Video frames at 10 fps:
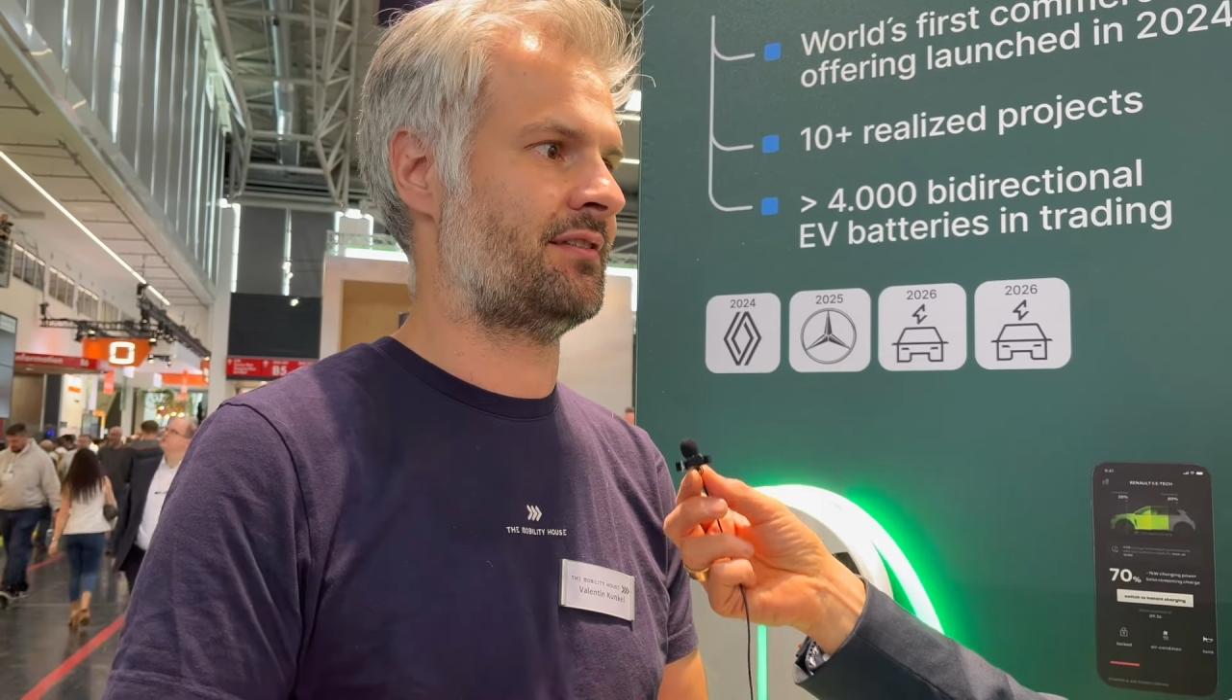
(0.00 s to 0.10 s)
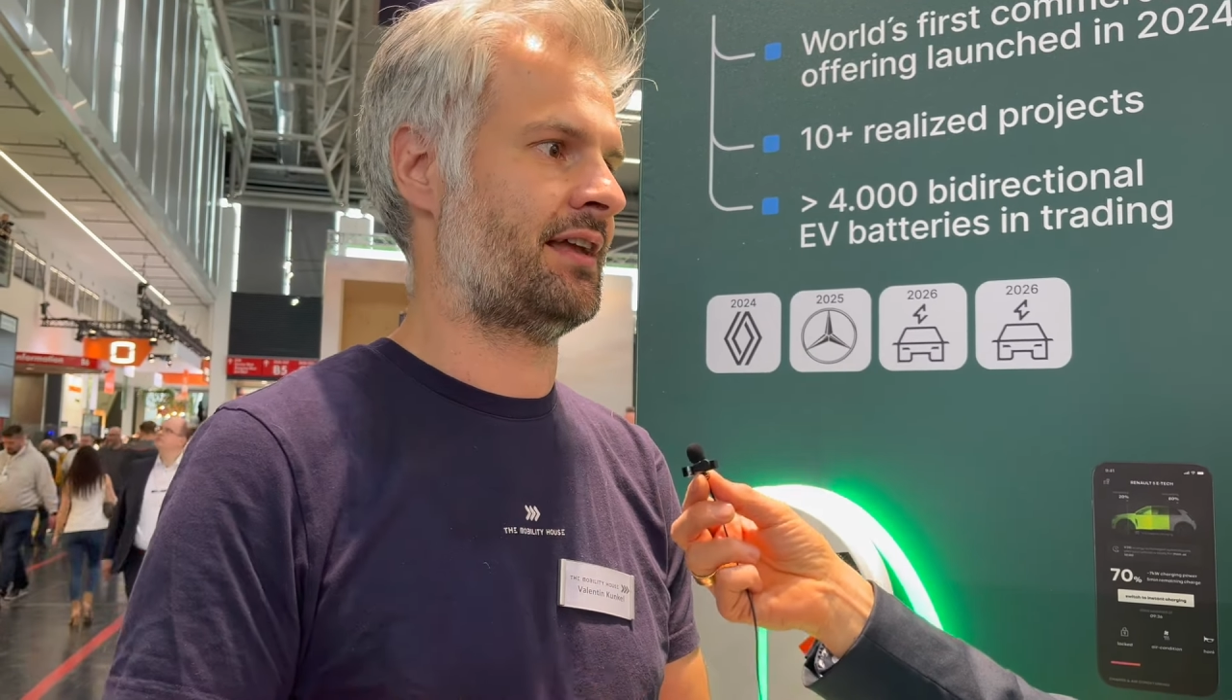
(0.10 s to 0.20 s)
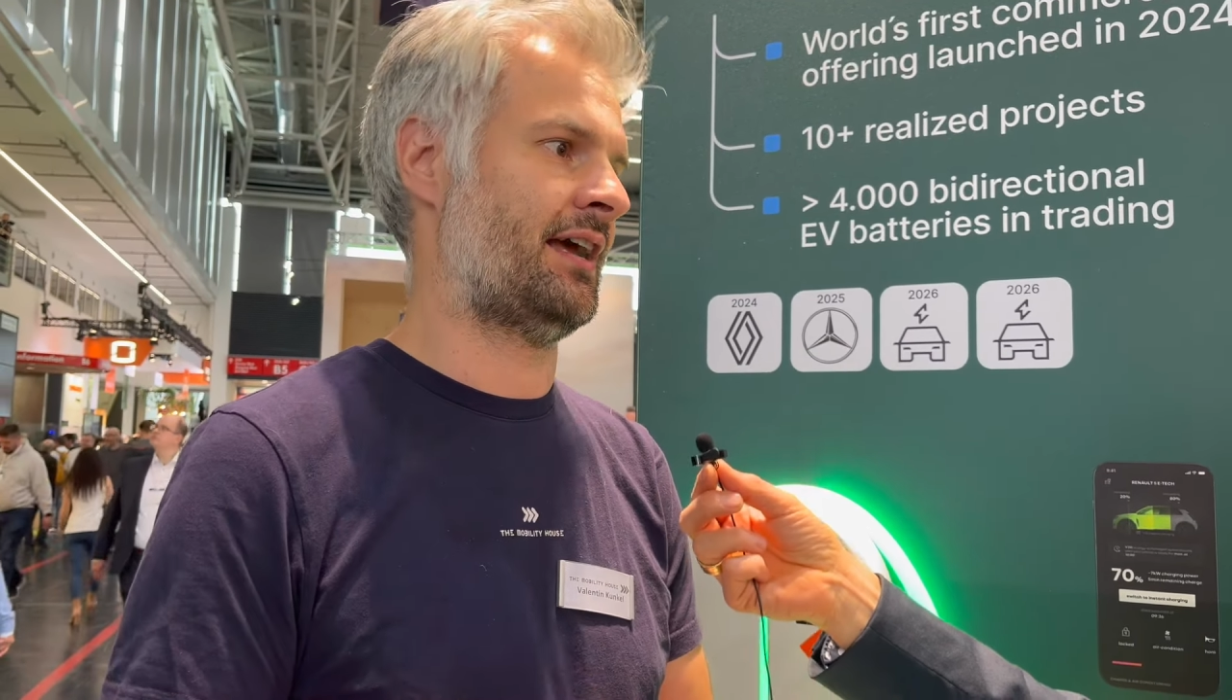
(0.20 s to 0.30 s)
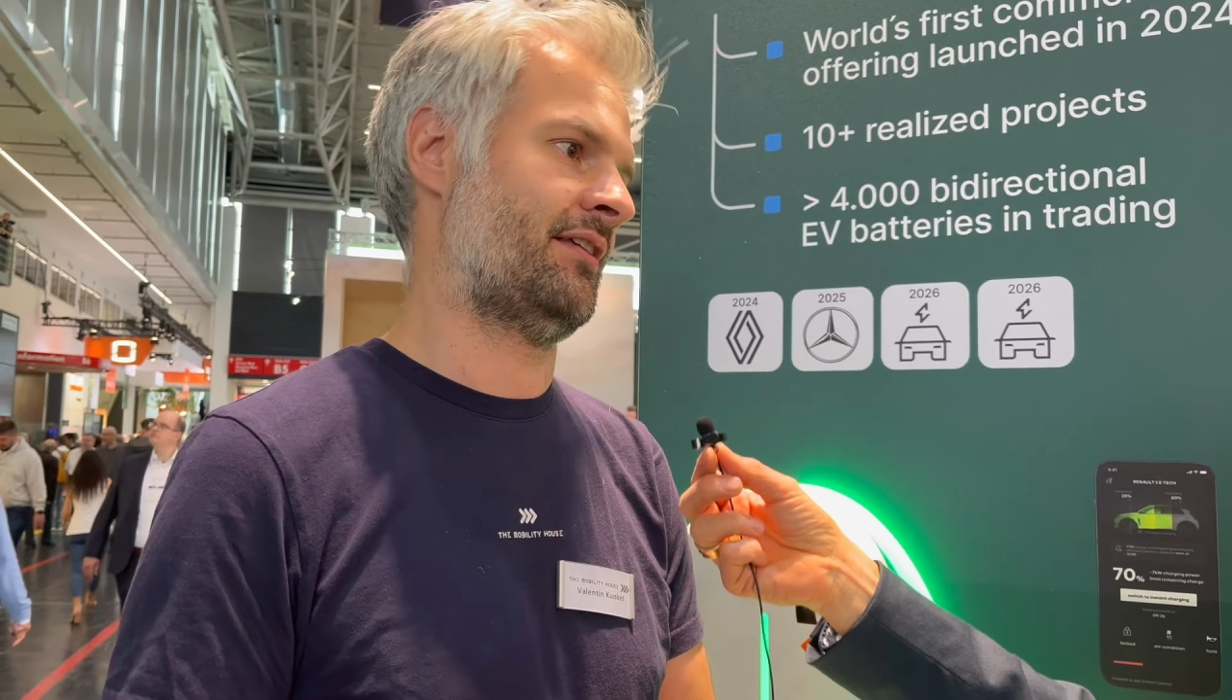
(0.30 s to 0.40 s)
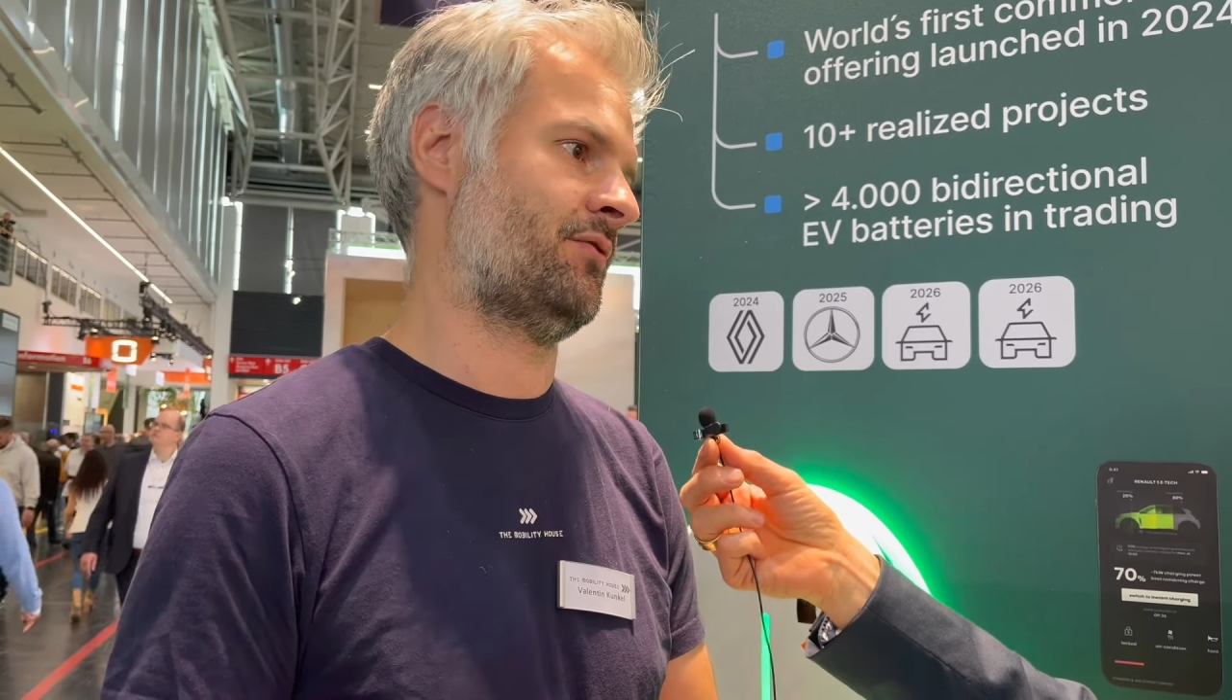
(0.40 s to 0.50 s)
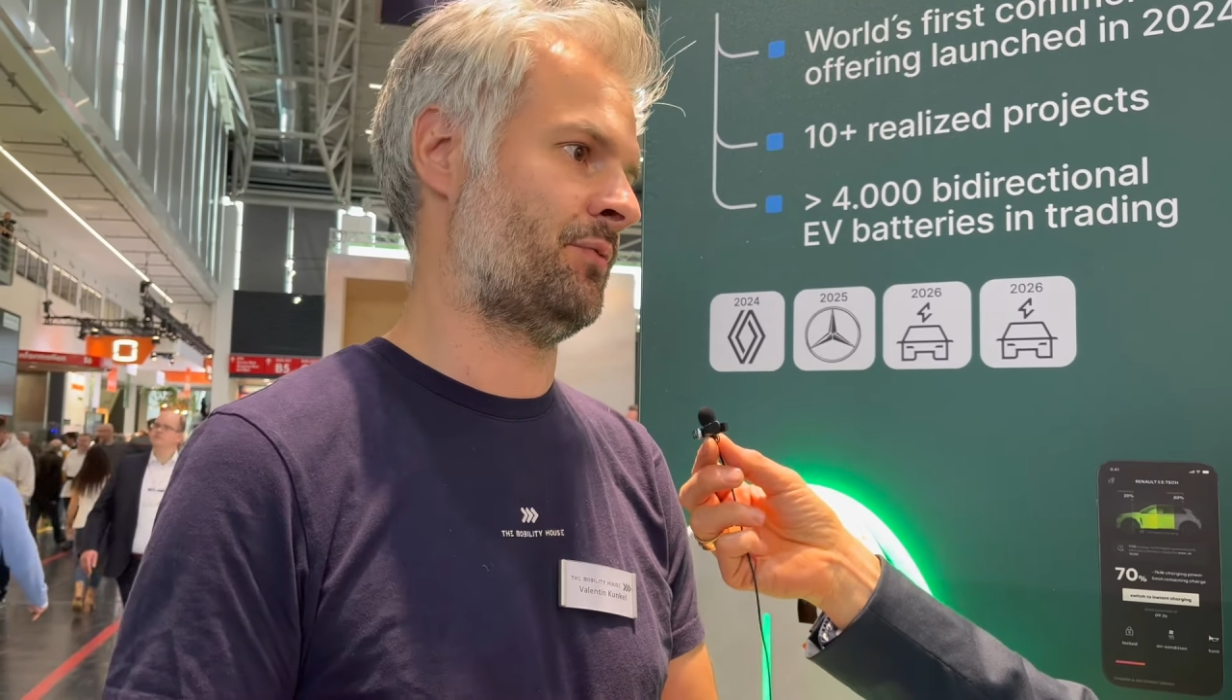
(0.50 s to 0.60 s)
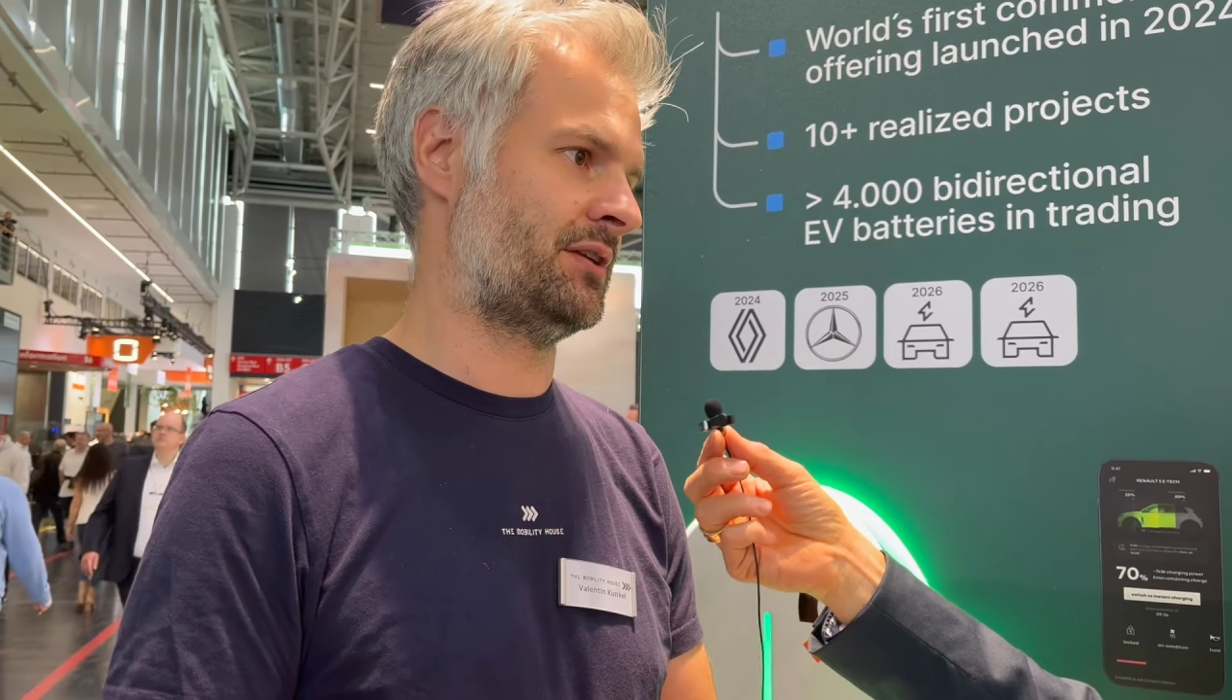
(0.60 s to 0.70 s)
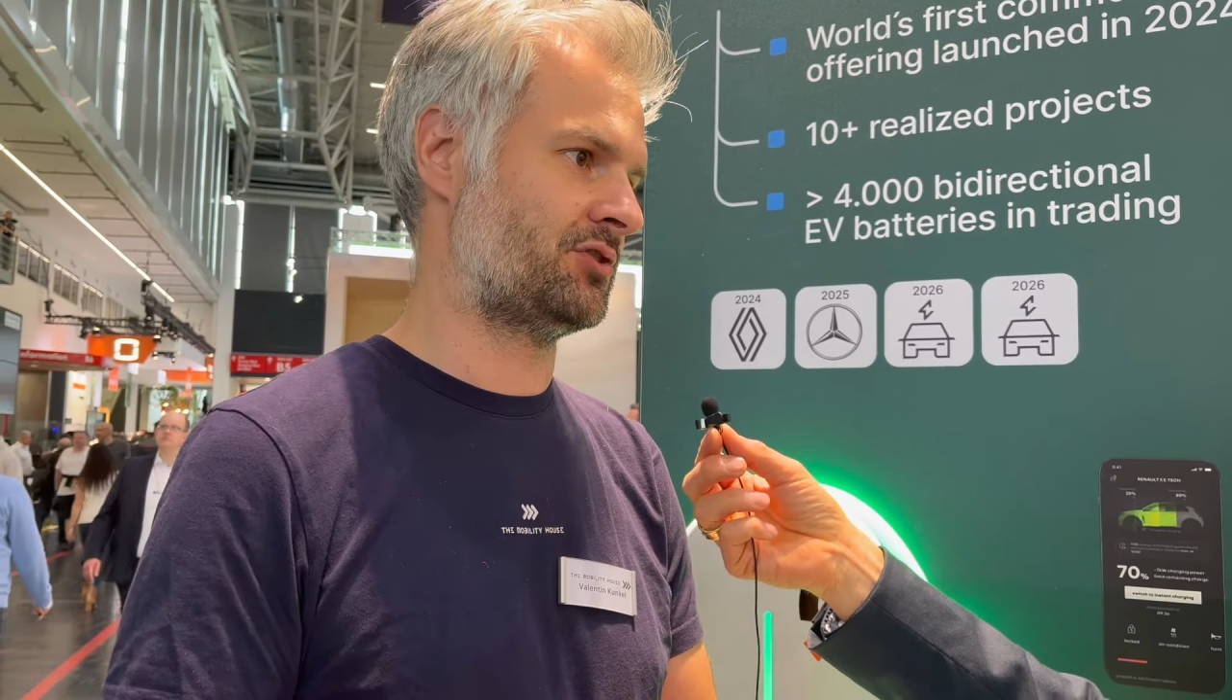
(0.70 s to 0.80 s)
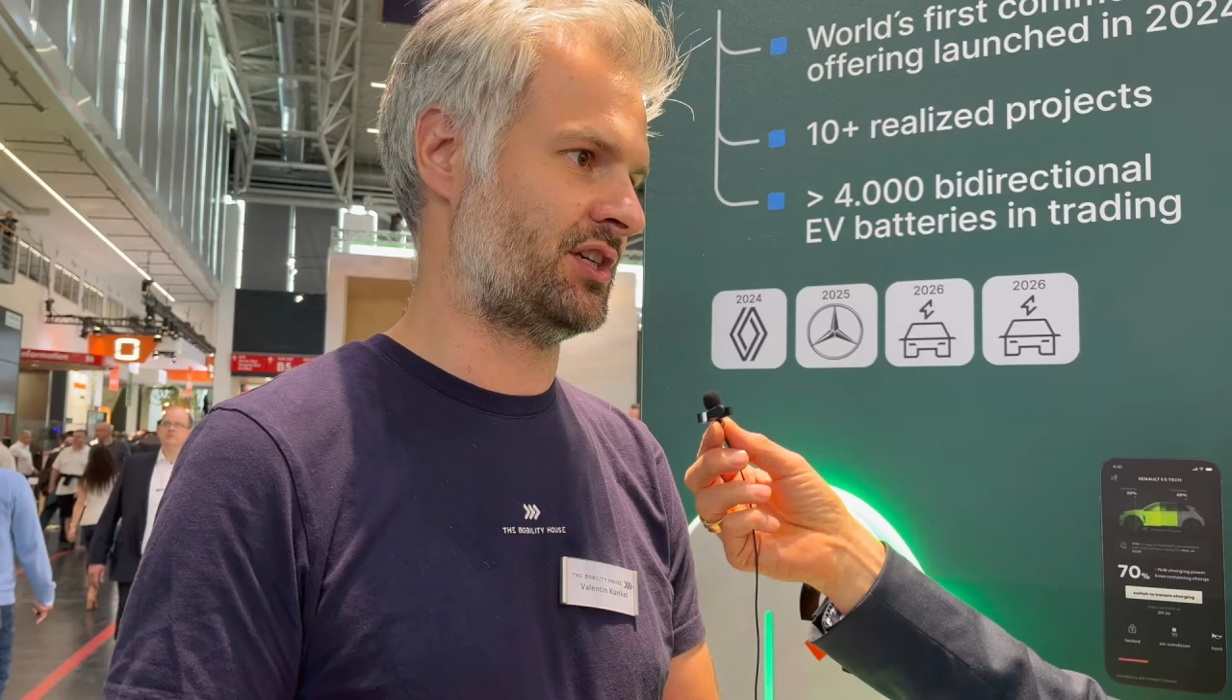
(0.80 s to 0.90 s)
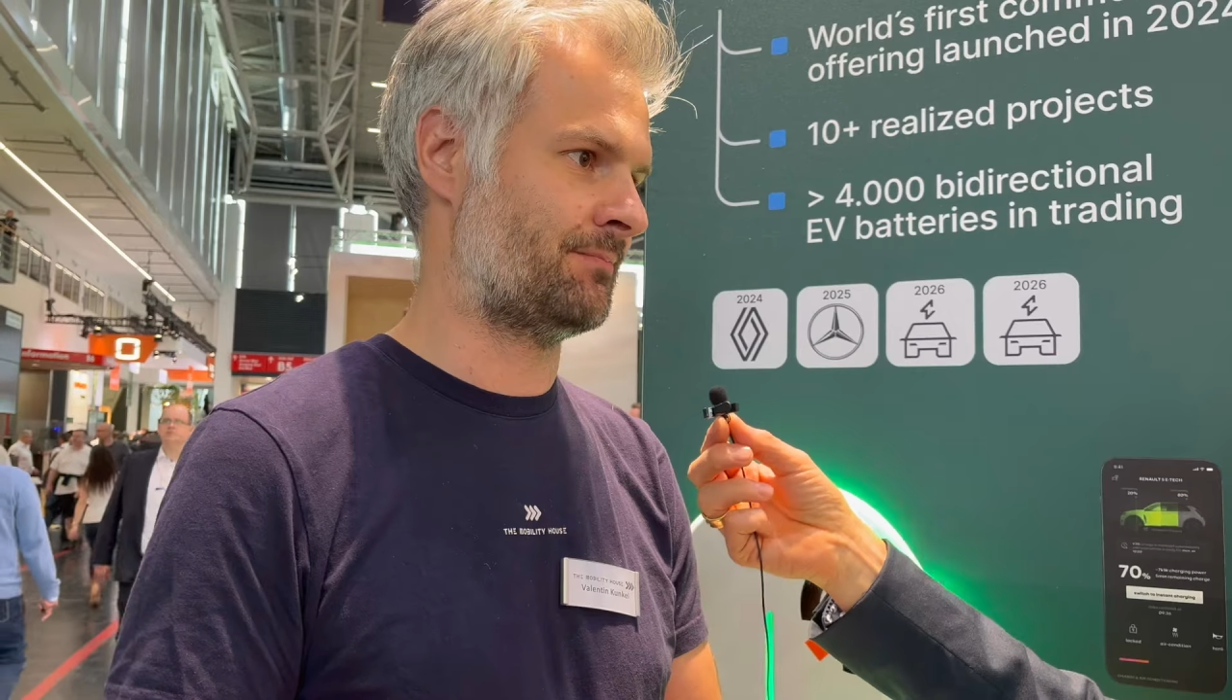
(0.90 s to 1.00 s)
the case of
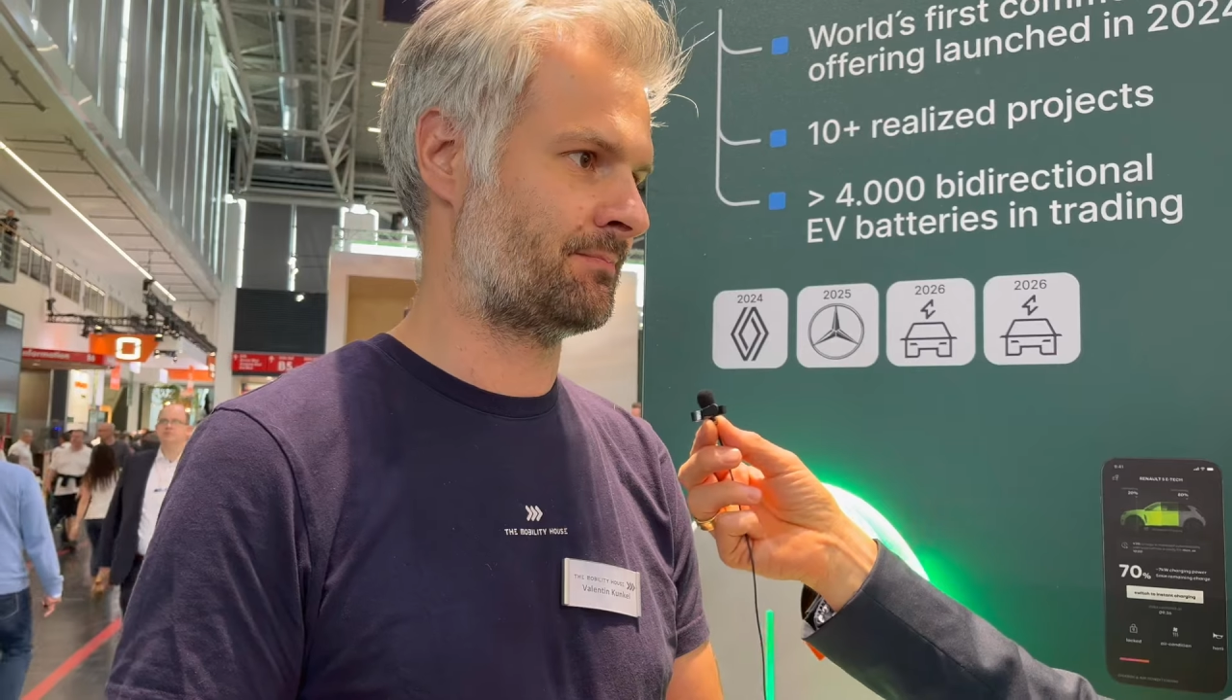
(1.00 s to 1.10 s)
V2G.